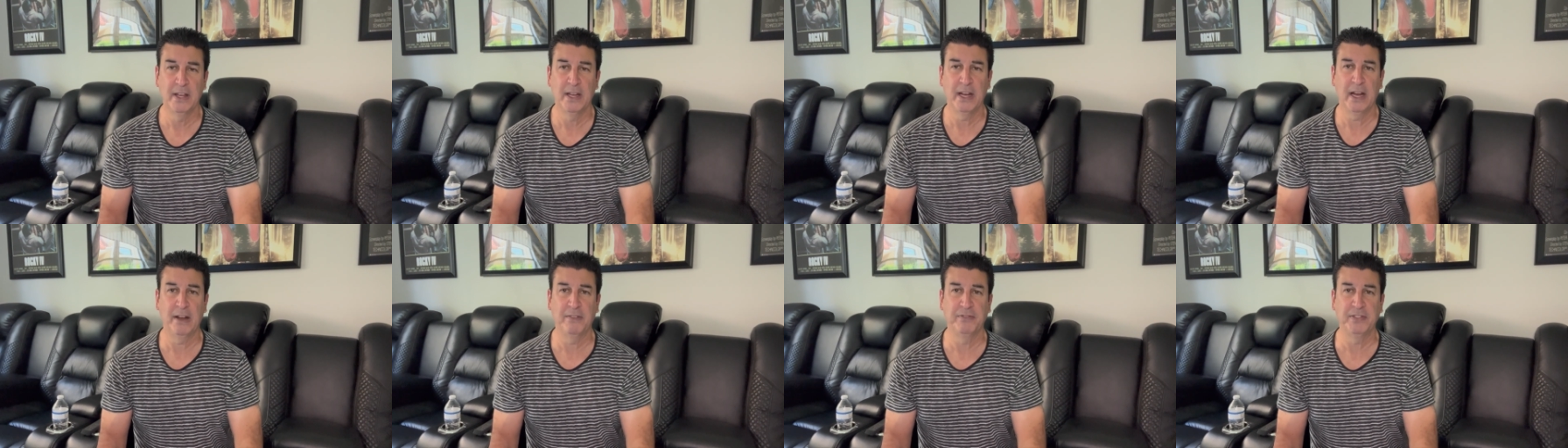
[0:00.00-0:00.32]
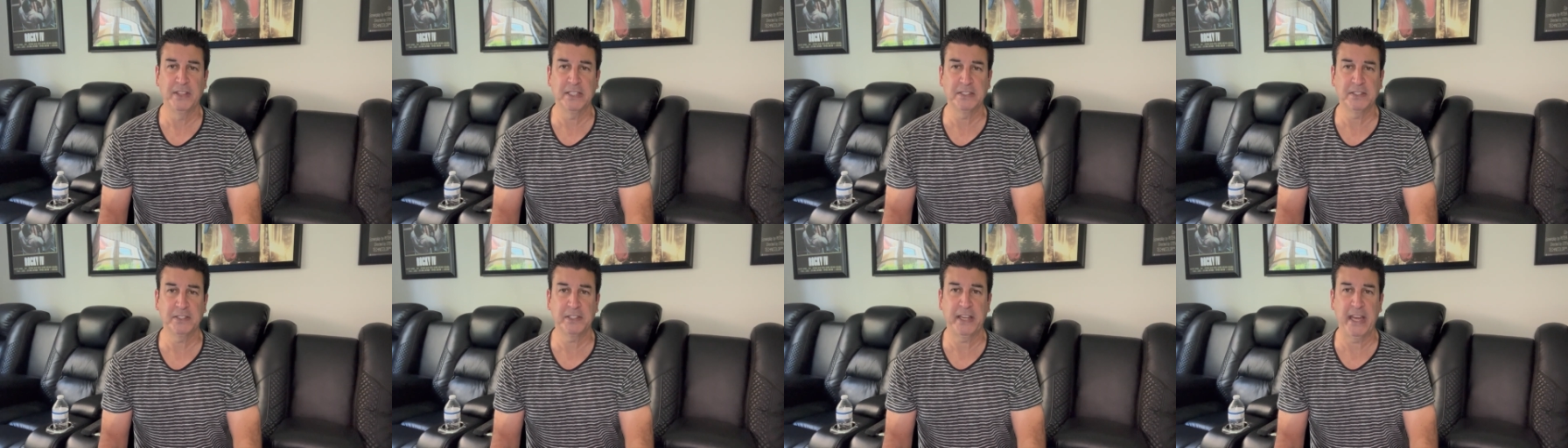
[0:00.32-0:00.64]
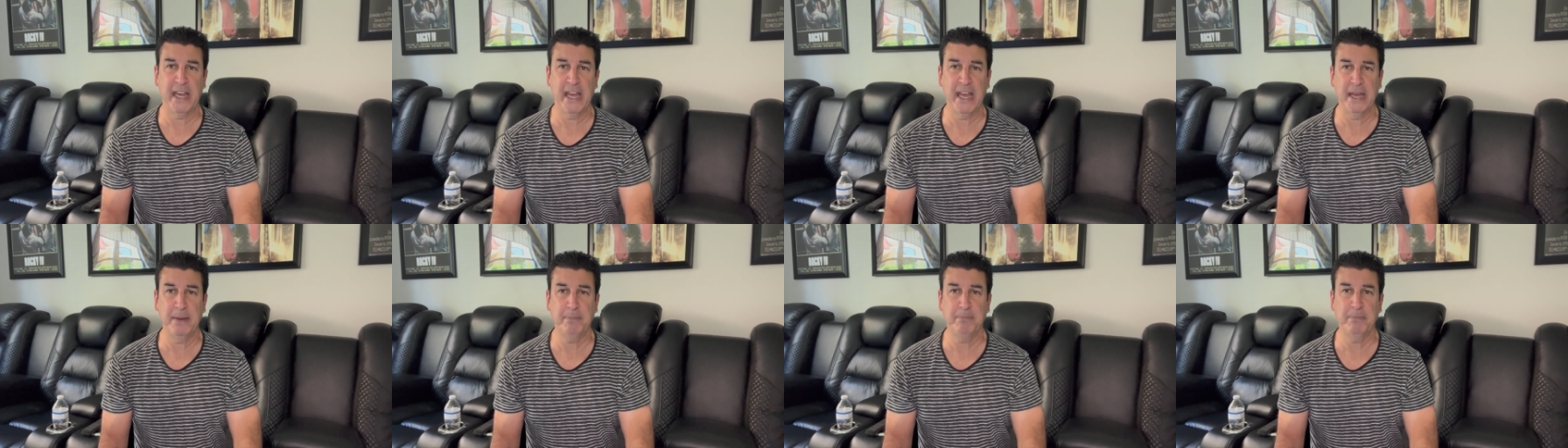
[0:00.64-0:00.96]
of this
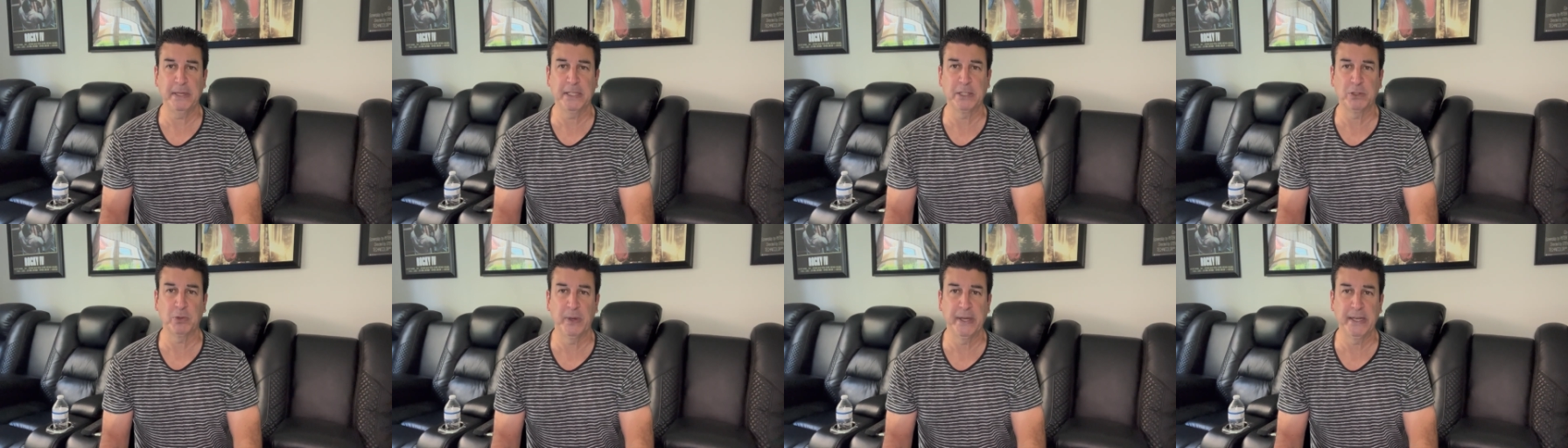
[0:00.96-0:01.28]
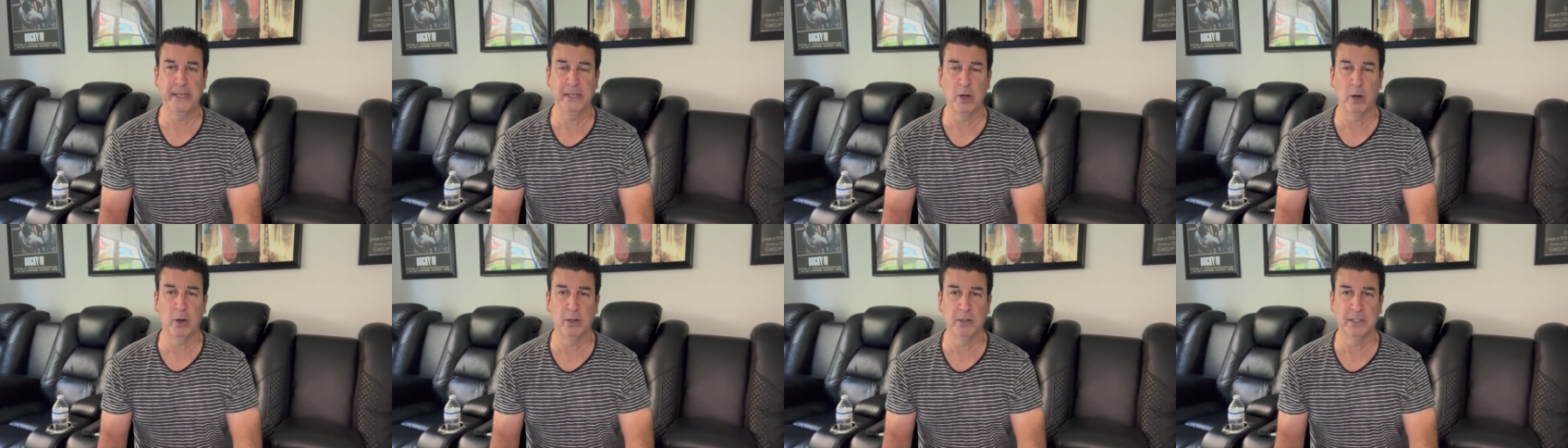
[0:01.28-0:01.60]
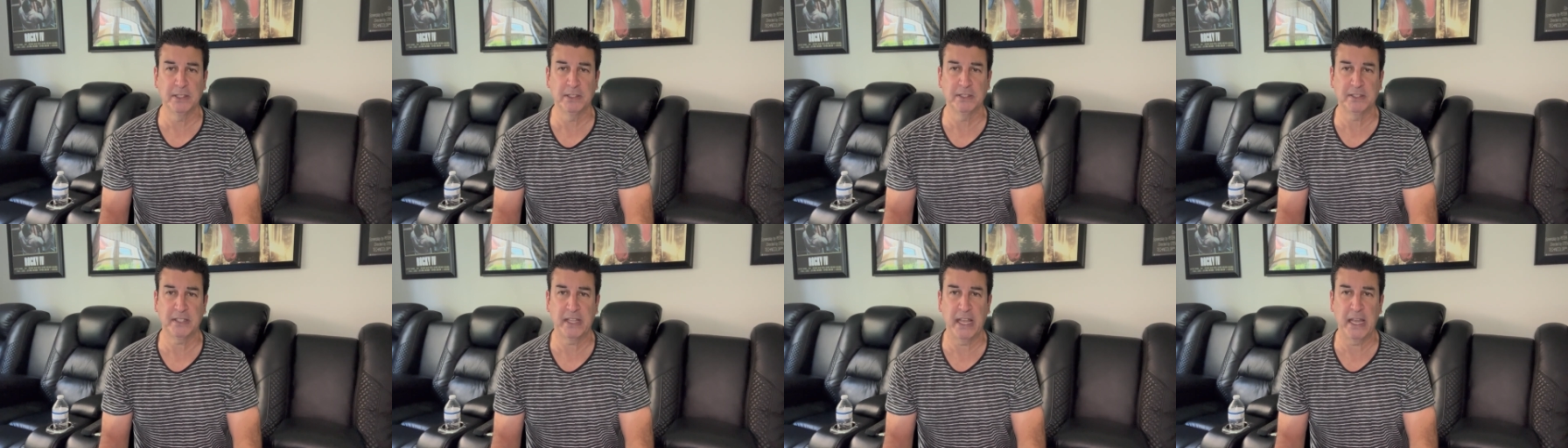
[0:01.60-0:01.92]
game between
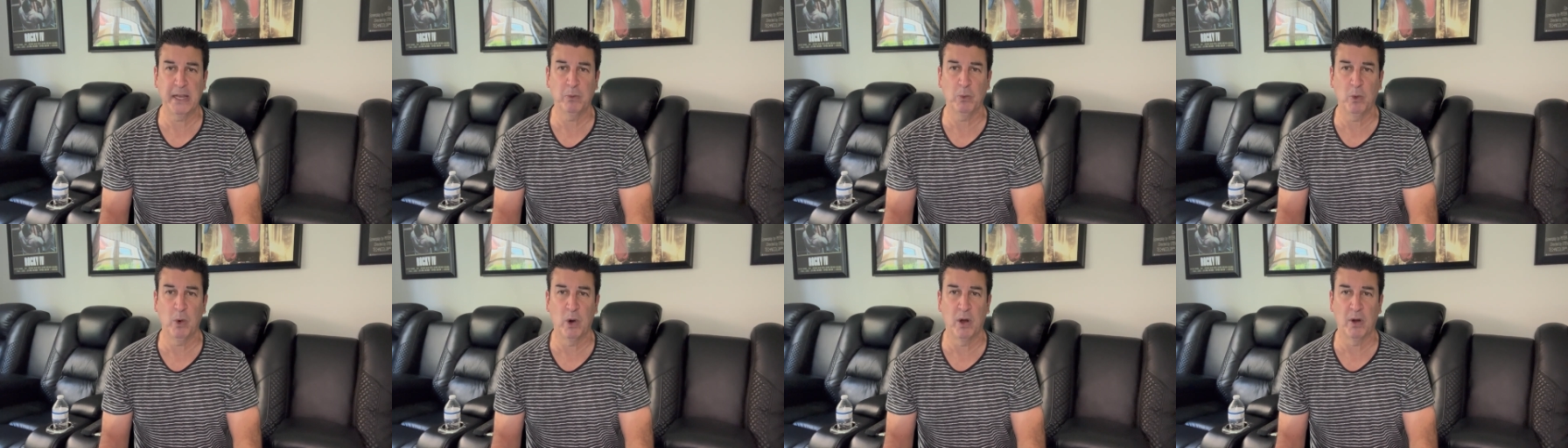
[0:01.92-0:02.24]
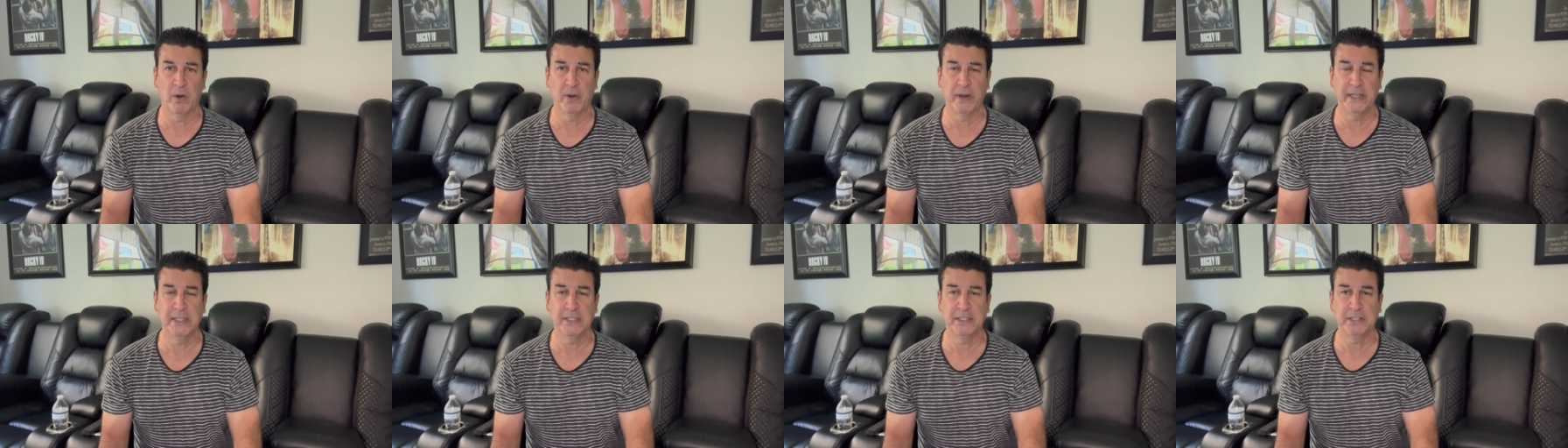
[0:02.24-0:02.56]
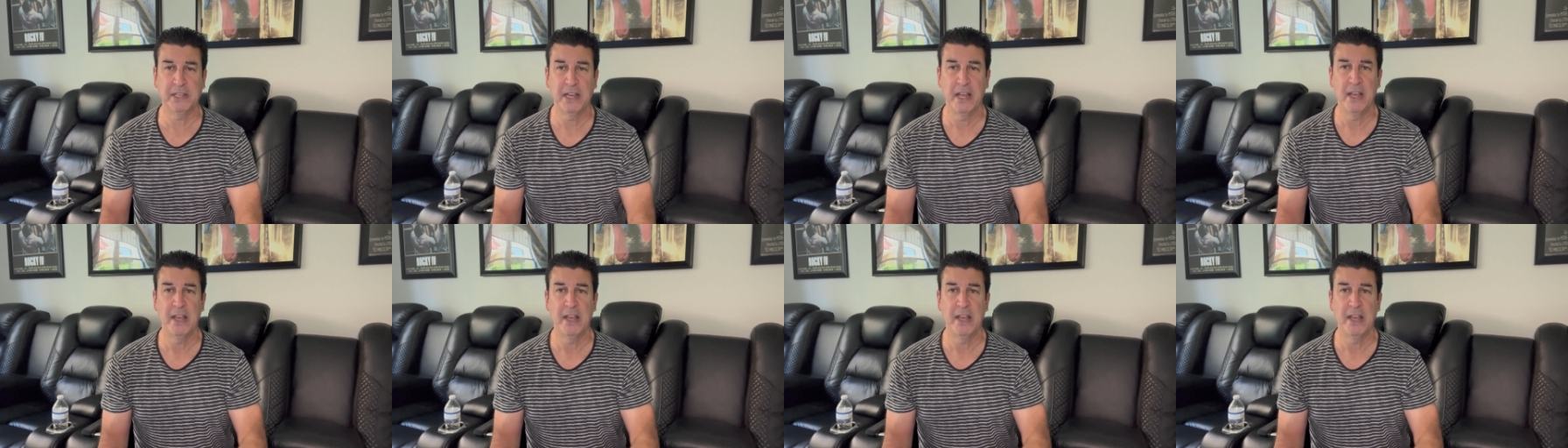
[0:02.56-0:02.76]
Golden State Warriors